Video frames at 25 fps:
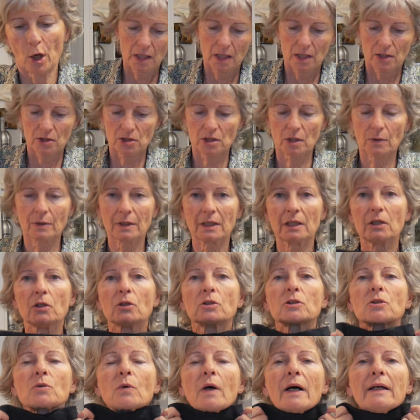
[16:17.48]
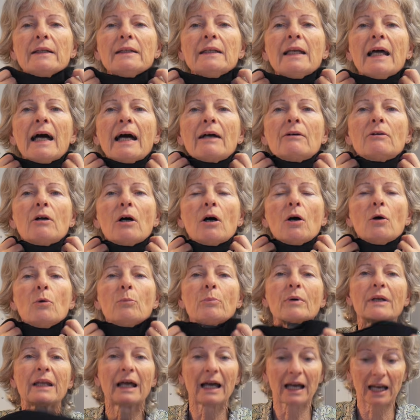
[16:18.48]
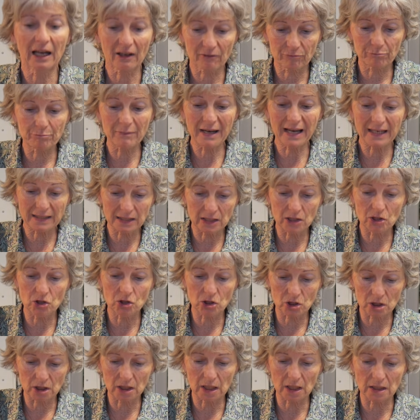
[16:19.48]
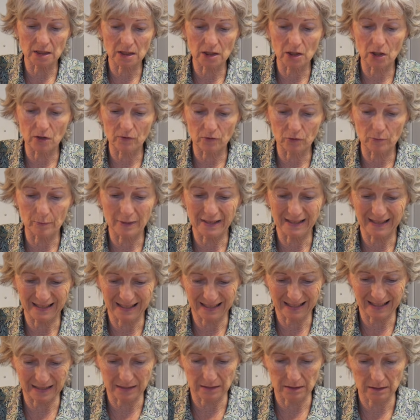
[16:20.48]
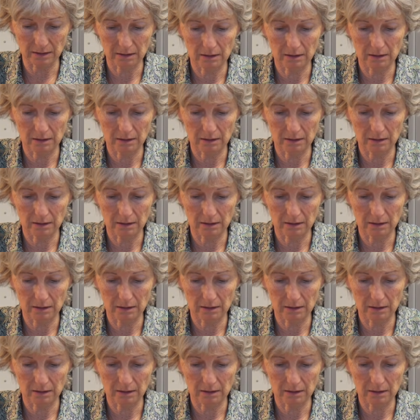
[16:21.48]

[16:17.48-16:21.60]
So it looks quite narrow, but I have managed to get it over my head.